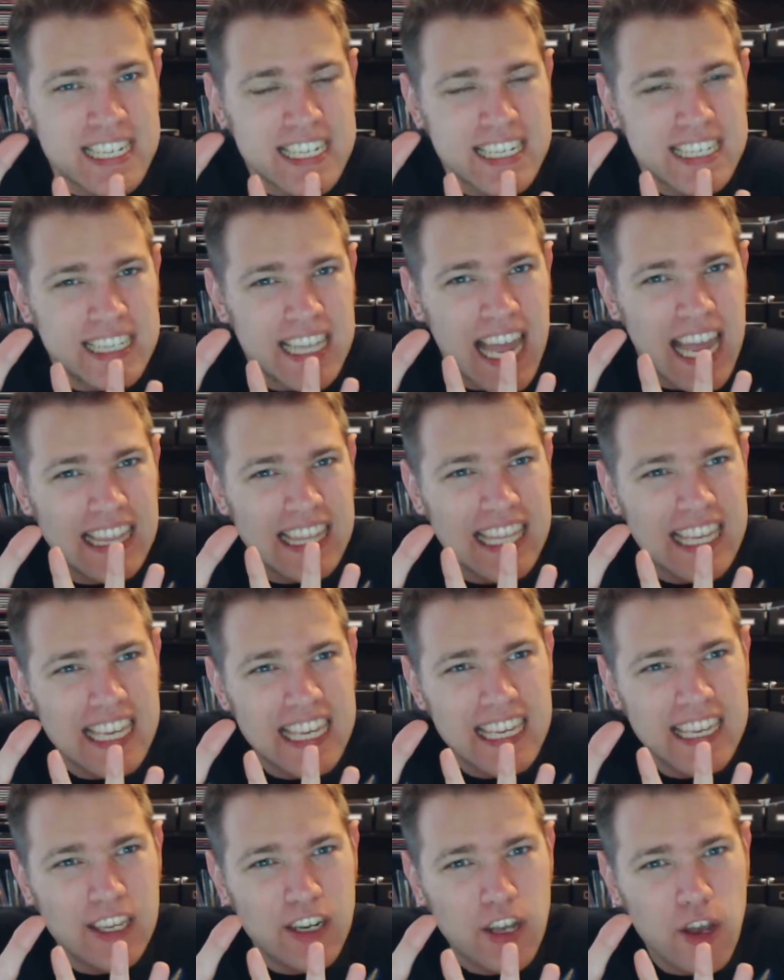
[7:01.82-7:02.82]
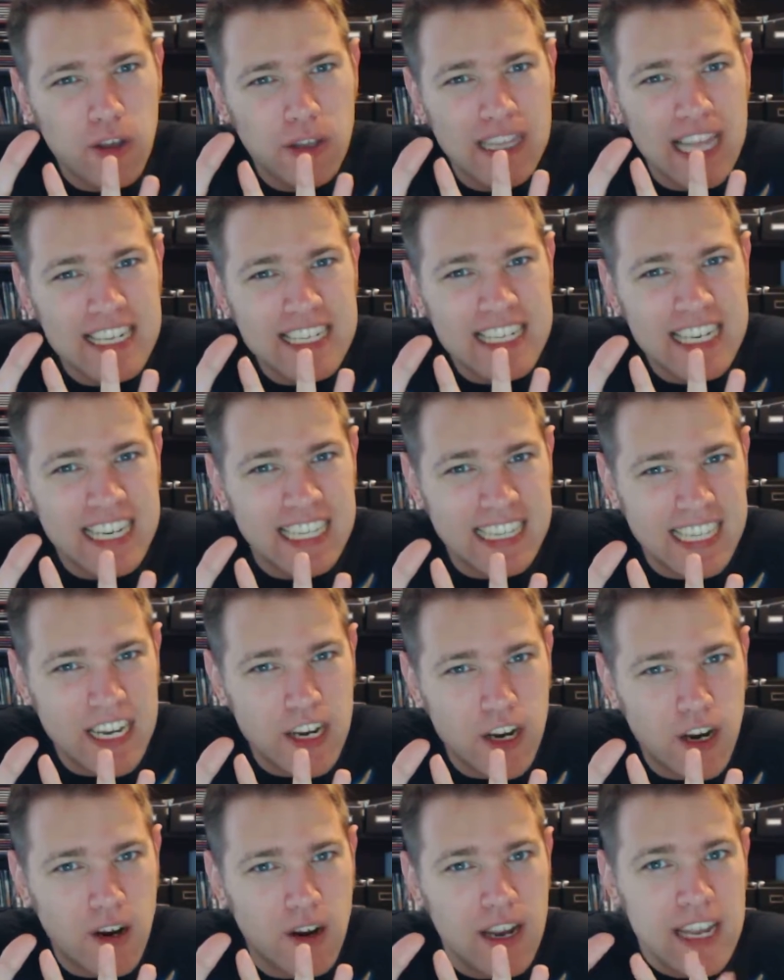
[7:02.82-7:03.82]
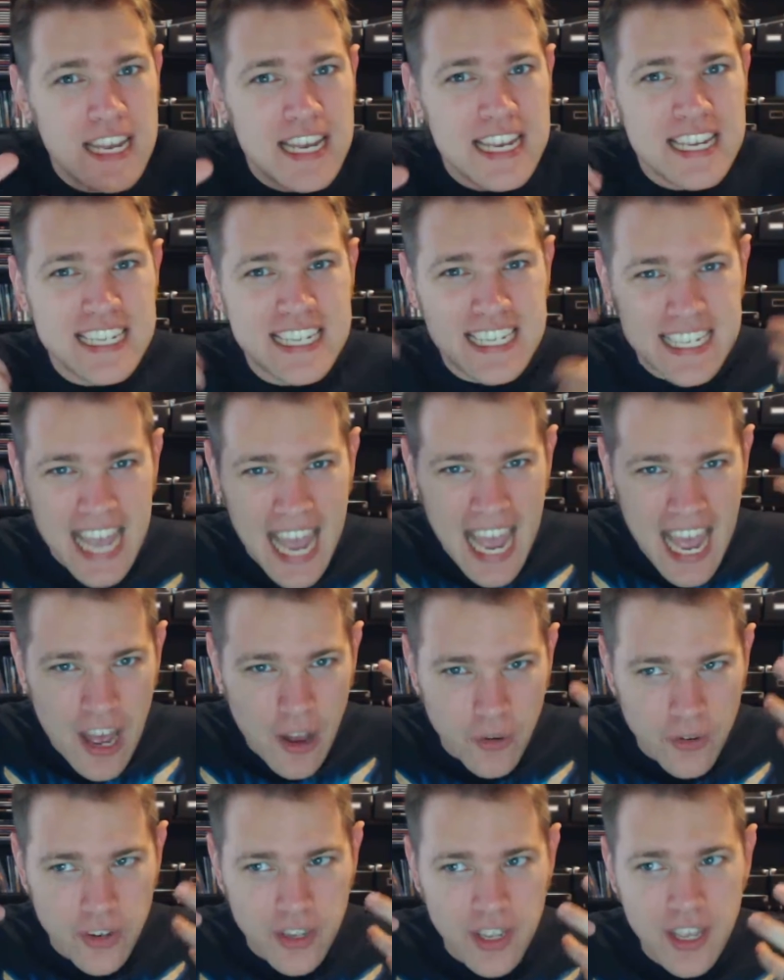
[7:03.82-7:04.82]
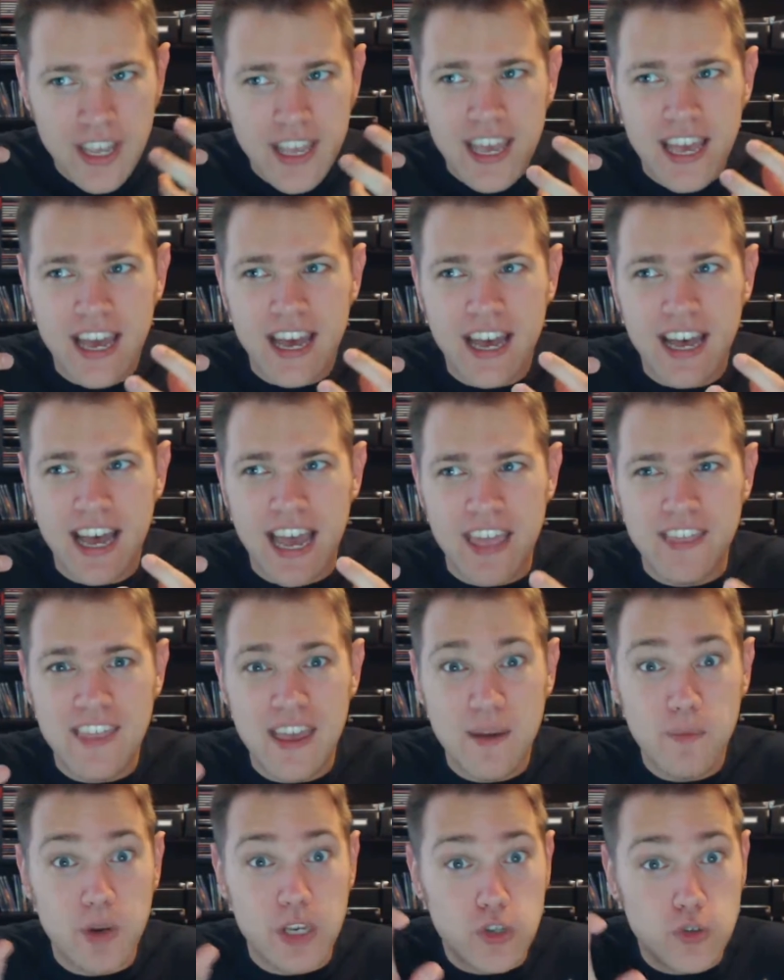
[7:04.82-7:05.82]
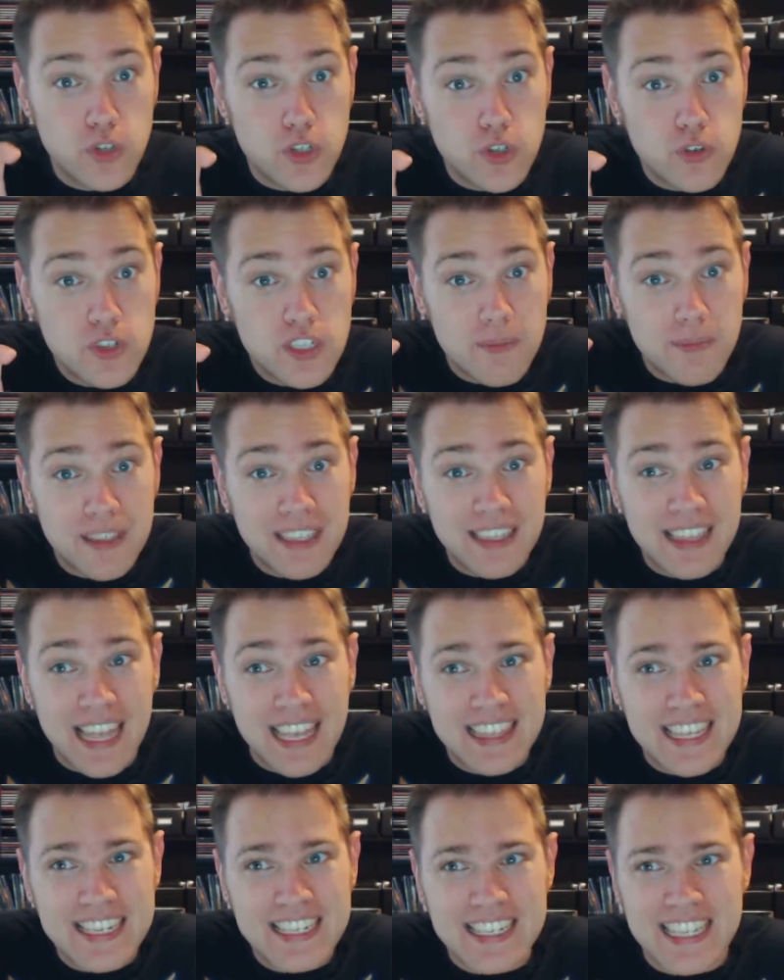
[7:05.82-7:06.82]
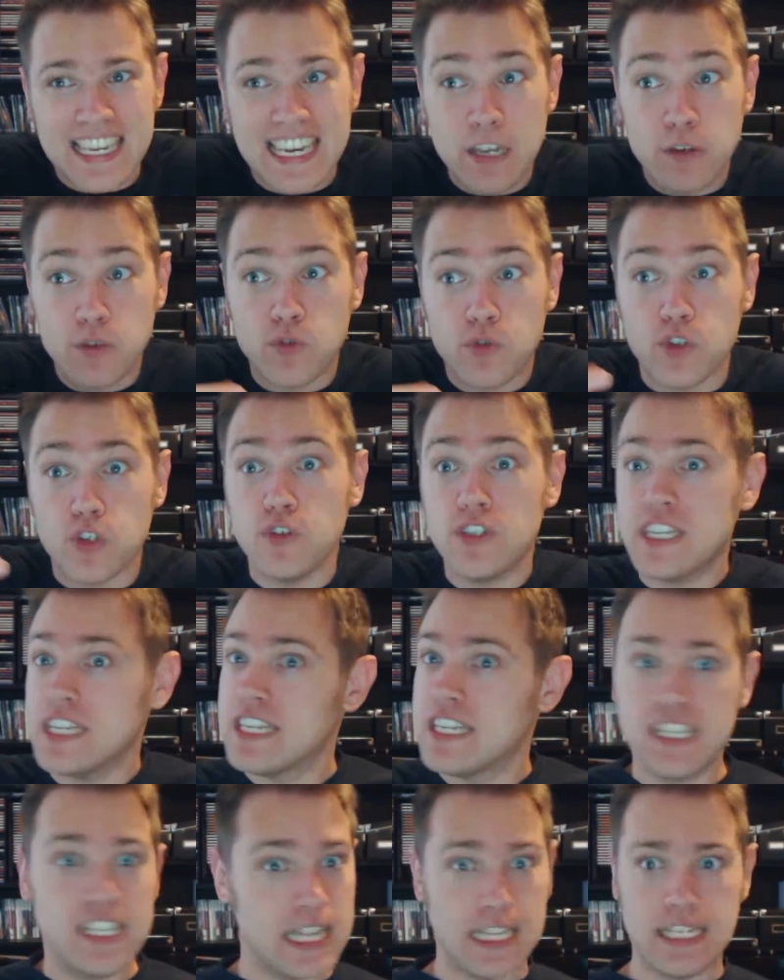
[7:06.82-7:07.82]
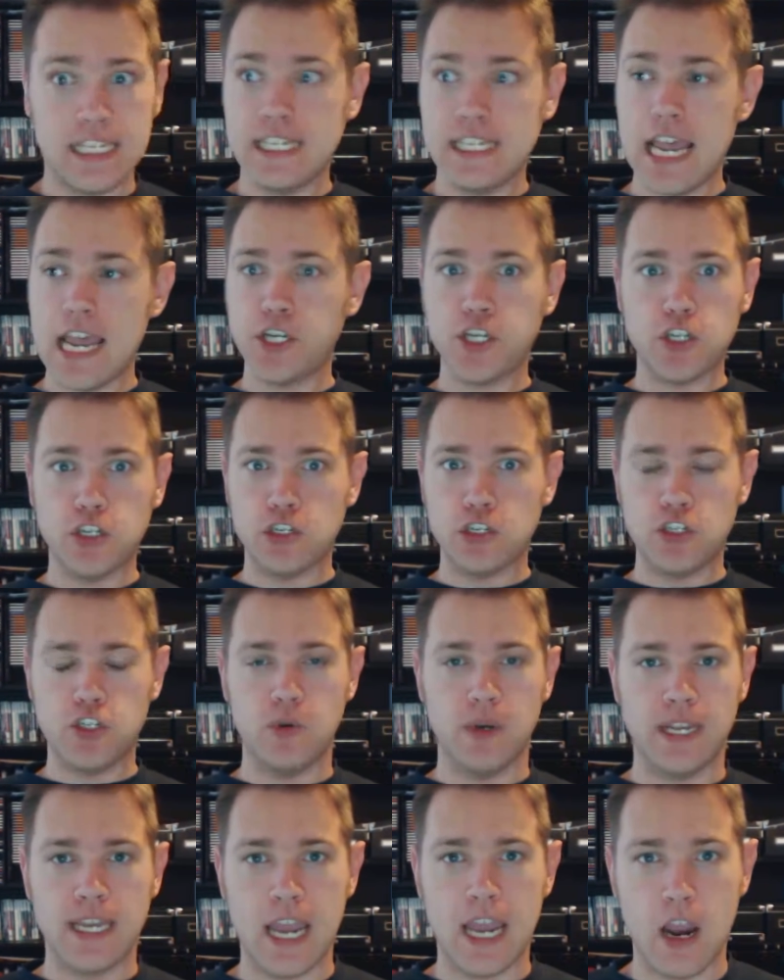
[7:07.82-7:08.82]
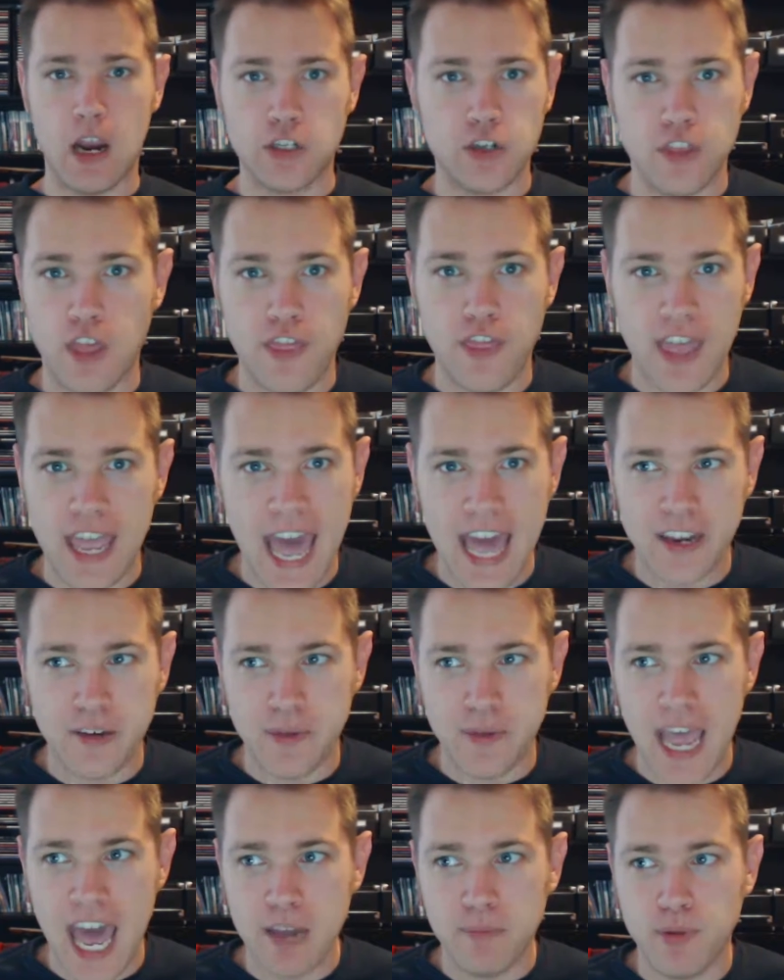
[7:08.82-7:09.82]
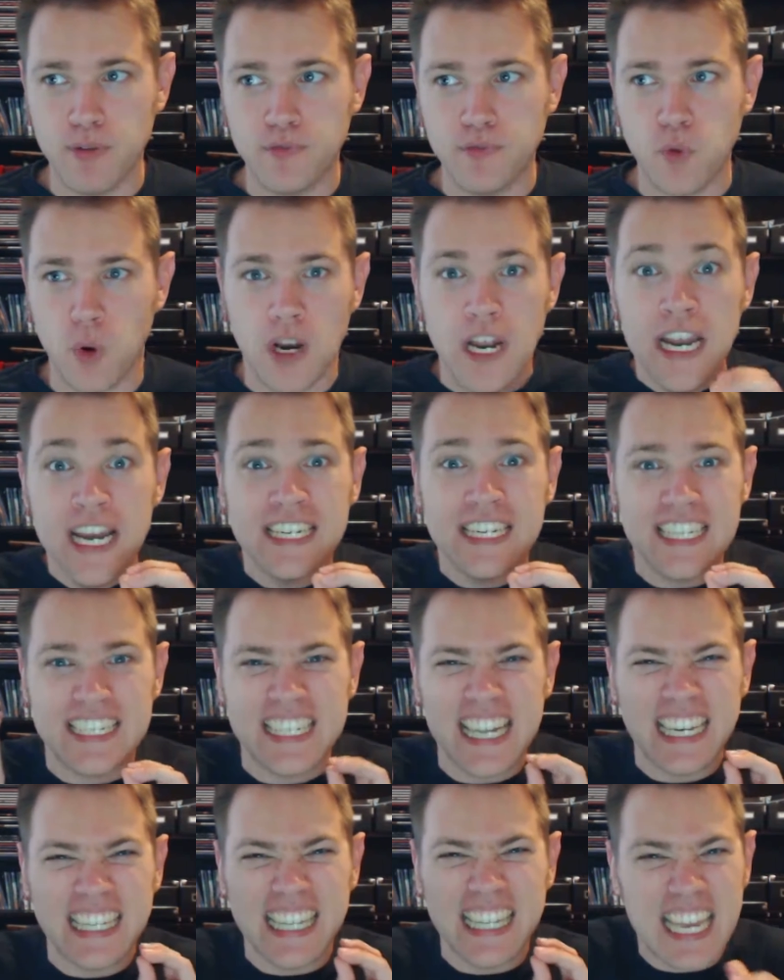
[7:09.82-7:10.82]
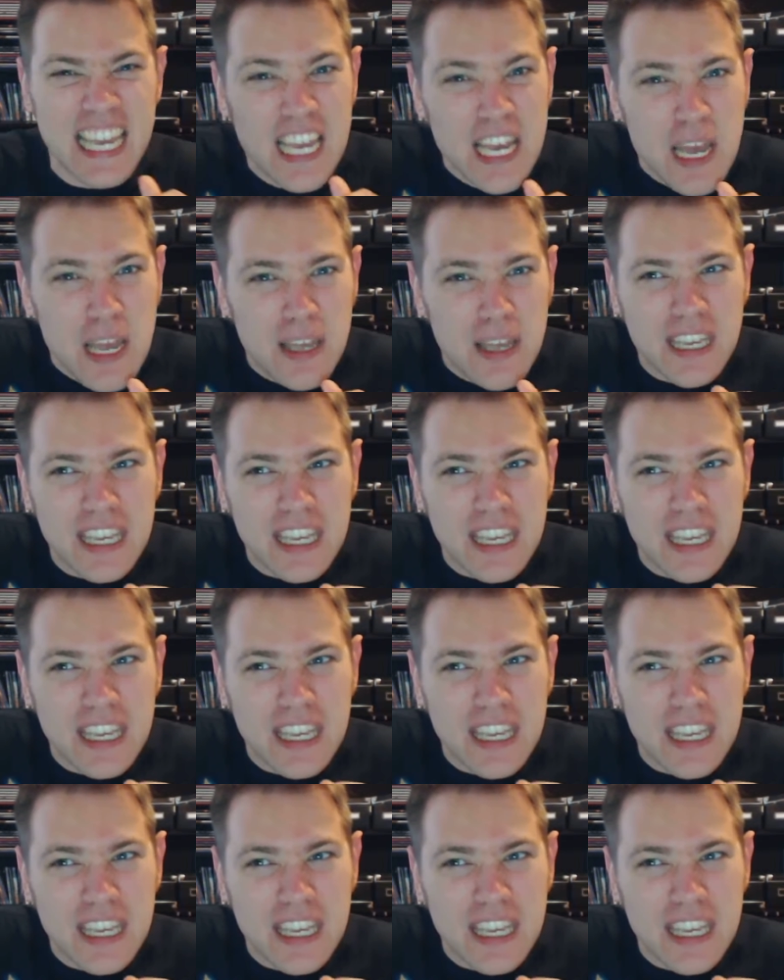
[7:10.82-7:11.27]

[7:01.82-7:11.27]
slightly, you know, less clear sound. And then when you do something like this that introduces sensations to a character that they hadn't had before, to suddenly